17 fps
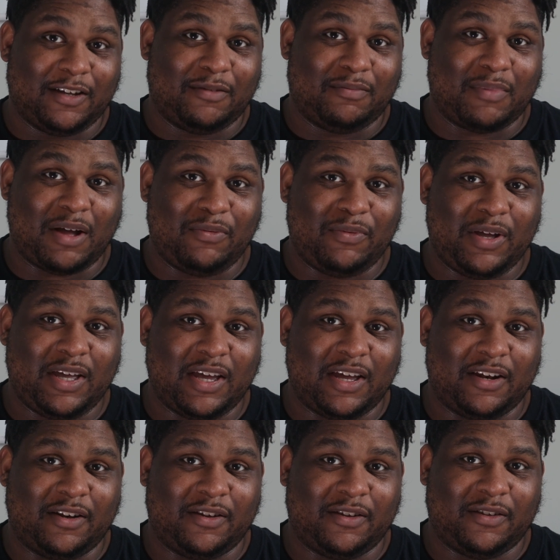my
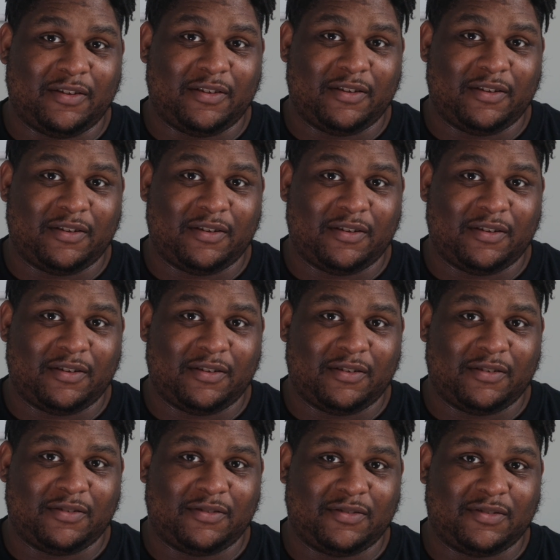weekend.
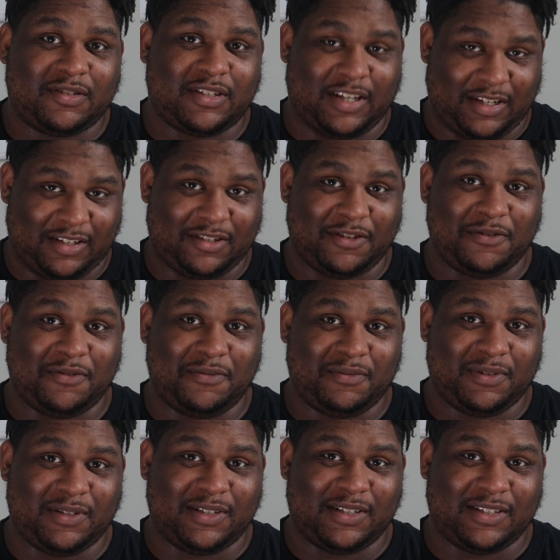Stay
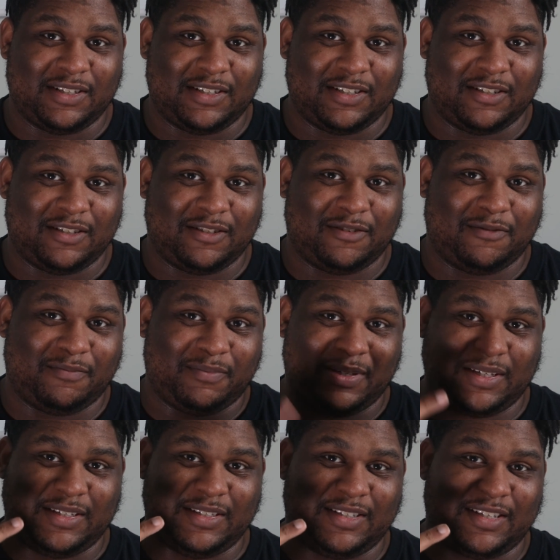tuned.
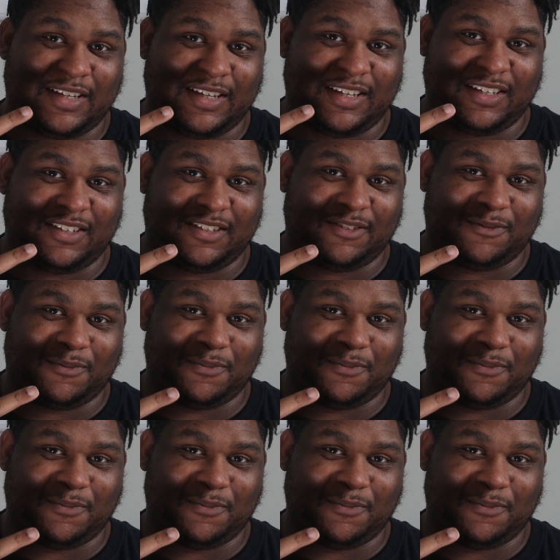Peace out.